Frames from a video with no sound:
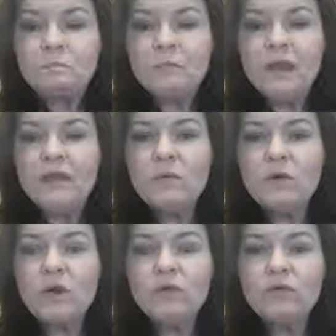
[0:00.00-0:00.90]
they will
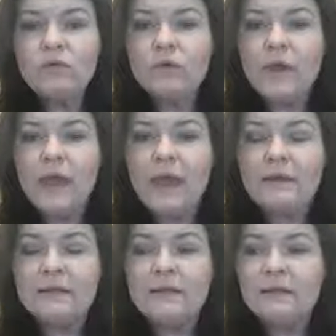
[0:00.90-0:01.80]
go through
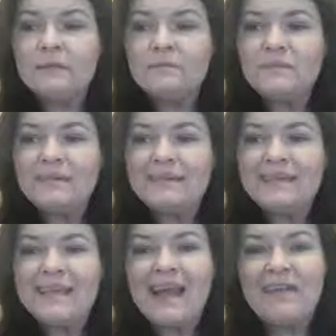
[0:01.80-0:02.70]
and
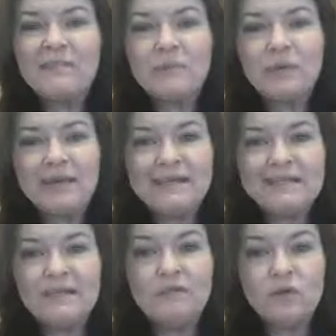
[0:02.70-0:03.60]
they have a
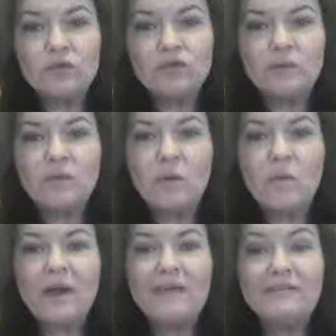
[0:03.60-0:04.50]
preconceived notion about
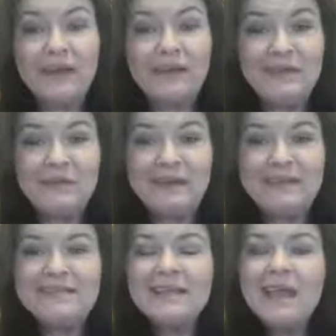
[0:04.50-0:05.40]
what value
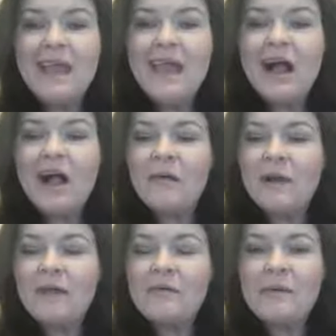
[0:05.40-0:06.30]
is.
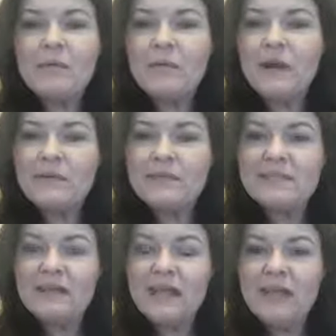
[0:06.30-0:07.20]
I remember when I was
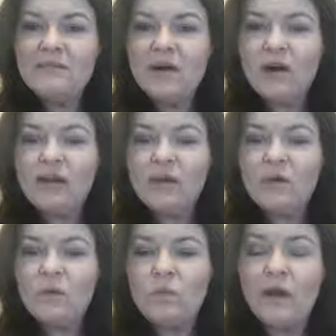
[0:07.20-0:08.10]
in Avon,
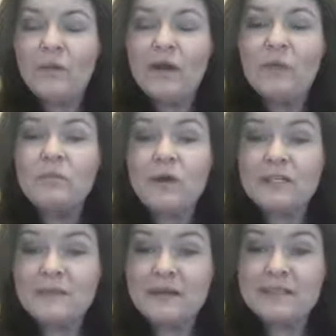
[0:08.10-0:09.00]
I went out
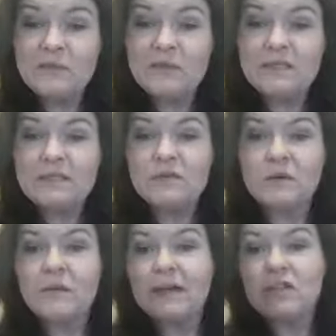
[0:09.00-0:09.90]
prospecting with the
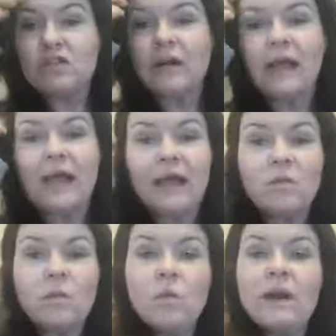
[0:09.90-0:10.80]
district manager,
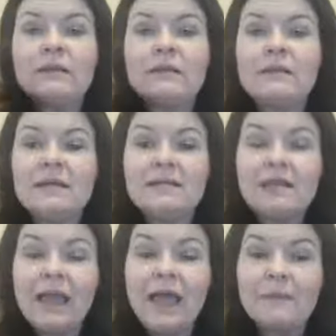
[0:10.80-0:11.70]
and one of the things that
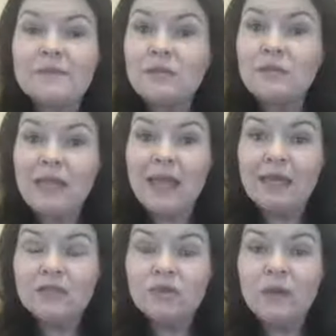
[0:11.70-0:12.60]
I absolutely
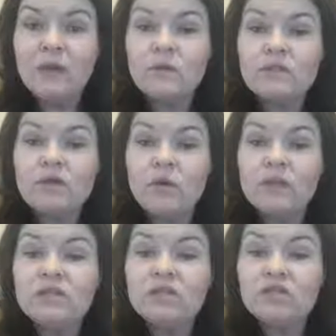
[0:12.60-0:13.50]
hated doing was
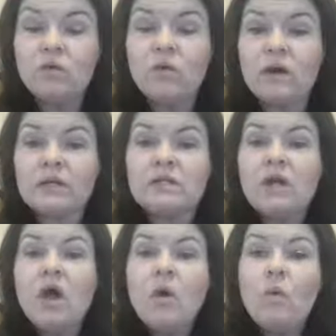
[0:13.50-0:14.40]
going to
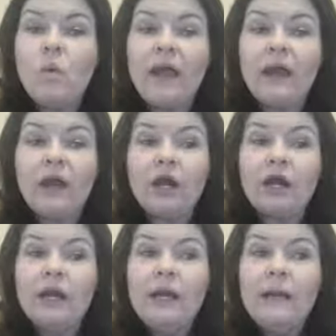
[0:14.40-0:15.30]
doors
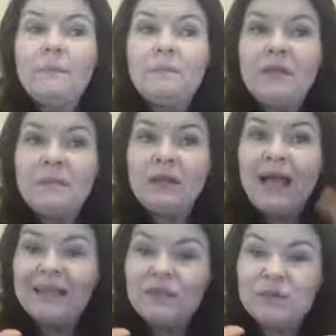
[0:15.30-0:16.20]
where people
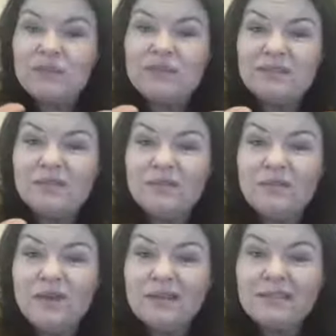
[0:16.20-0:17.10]
had those
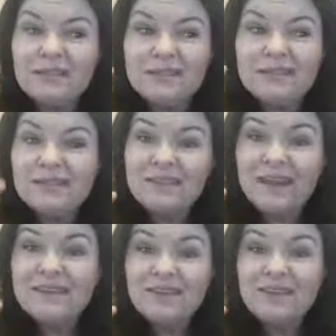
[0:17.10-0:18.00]
do not solicit
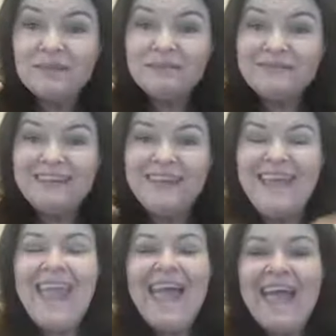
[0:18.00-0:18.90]
signs on them.
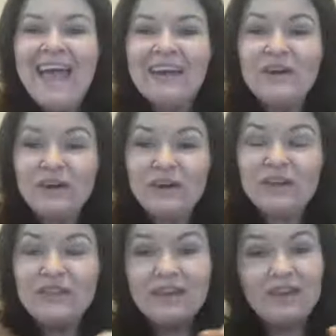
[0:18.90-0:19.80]
And her
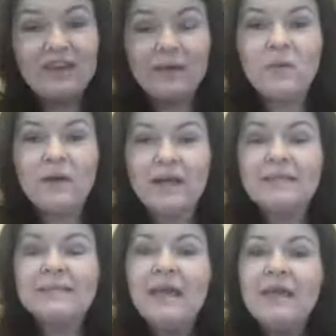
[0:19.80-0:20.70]
theory
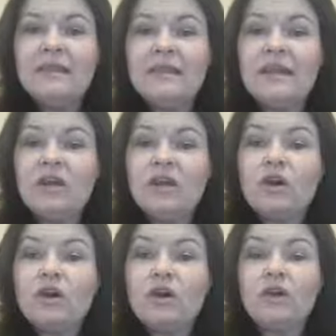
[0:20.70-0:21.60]
was that
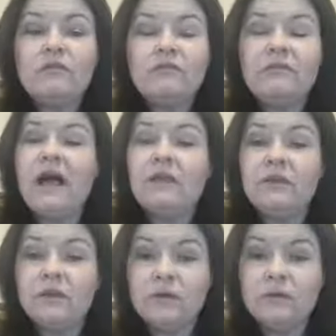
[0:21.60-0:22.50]
her
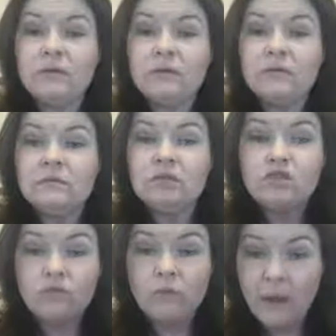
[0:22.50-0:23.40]
value
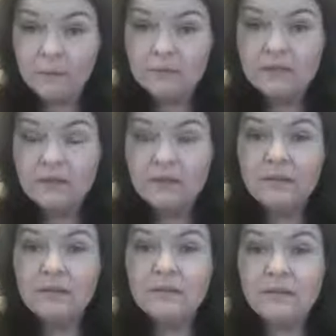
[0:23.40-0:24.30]
trumped
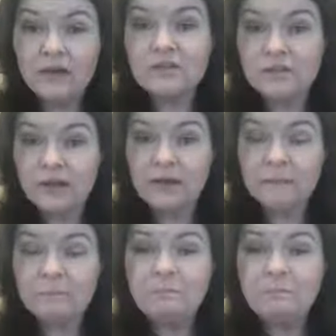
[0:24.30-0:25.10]
their sign,